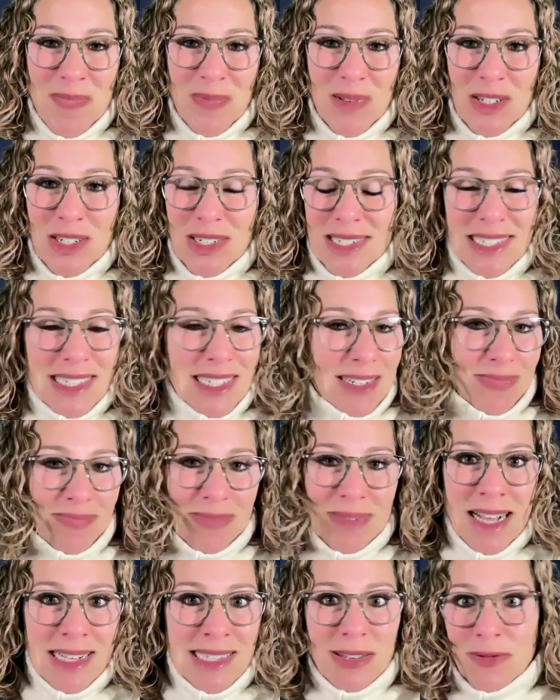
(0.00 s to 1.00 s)
Just
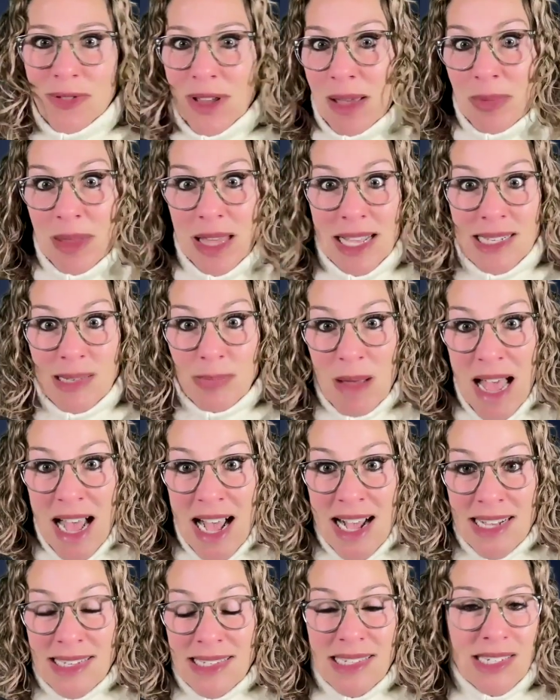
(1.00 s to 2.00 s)
lots of family has
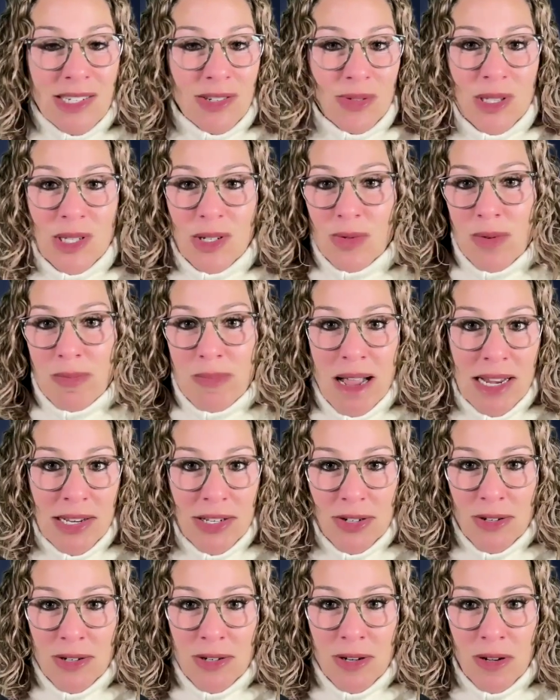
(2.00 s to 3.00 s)
passed, so it's a
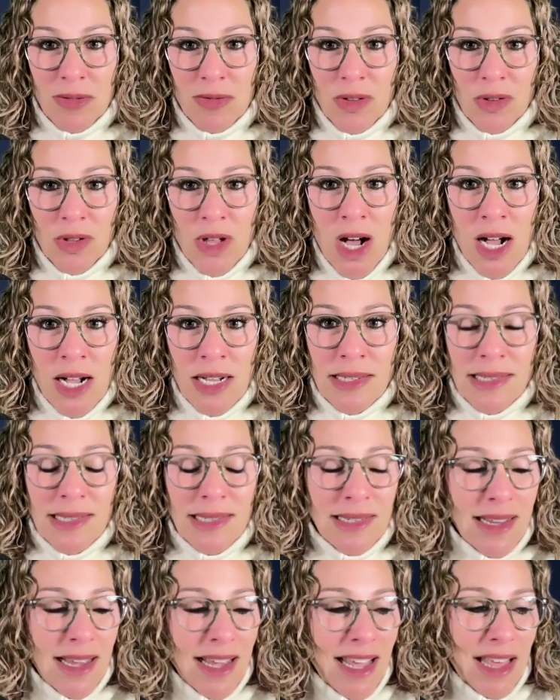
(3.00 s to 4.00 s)
reminder of the
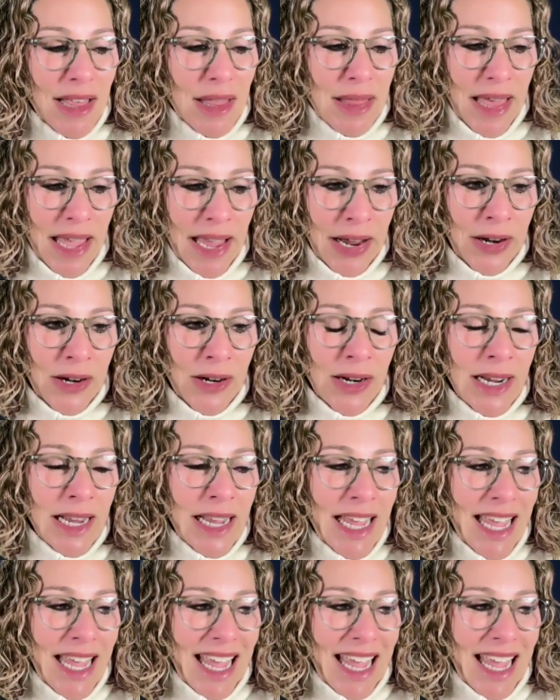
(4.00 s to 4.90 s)
loss there.